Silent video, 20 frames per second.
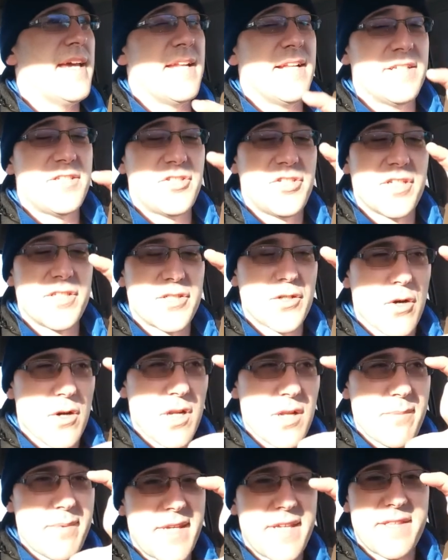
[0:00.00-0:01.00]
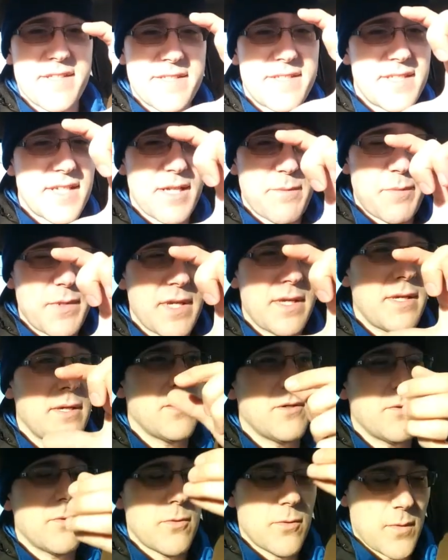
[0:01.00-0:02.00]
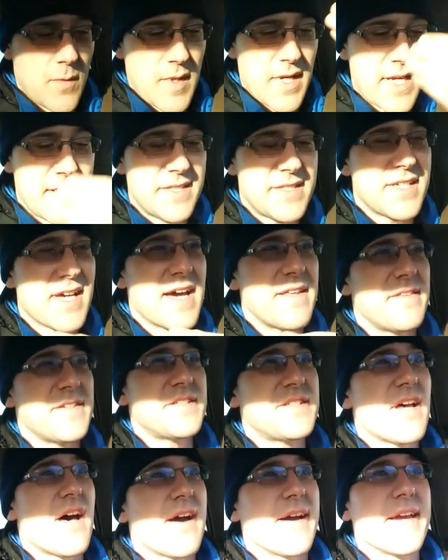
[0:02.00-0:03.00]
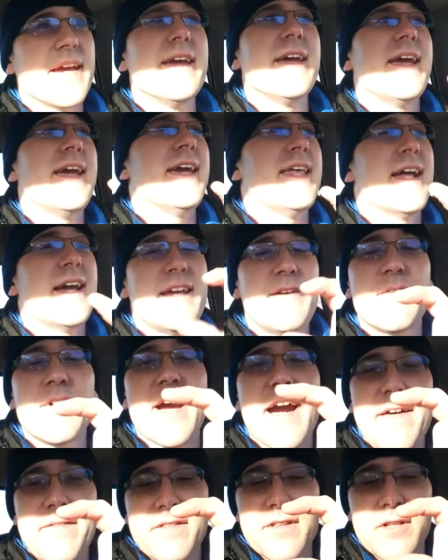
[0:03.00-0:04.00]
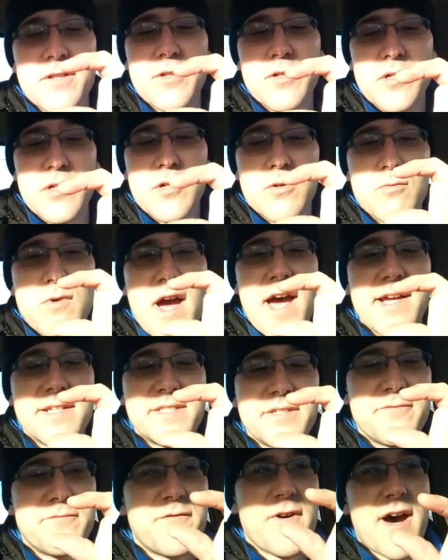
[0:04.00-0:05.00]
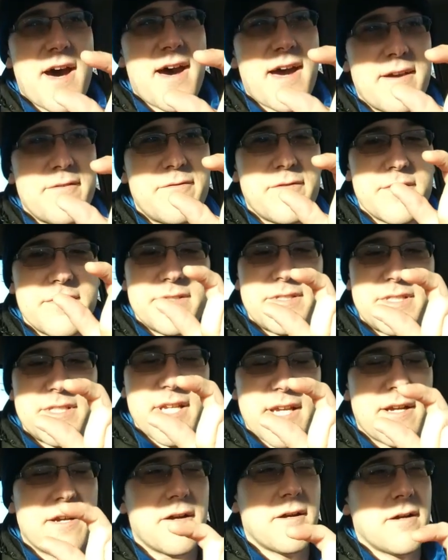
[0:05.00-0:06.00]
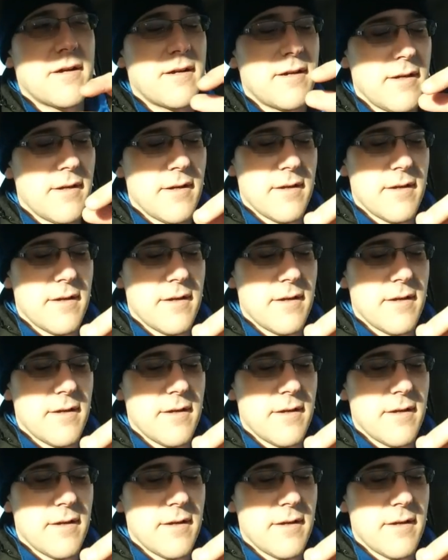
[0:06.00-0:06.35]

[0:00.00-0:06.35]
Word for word: and it's just going to be the CPU inside the socket and I even got the little Ryzen 5 sticker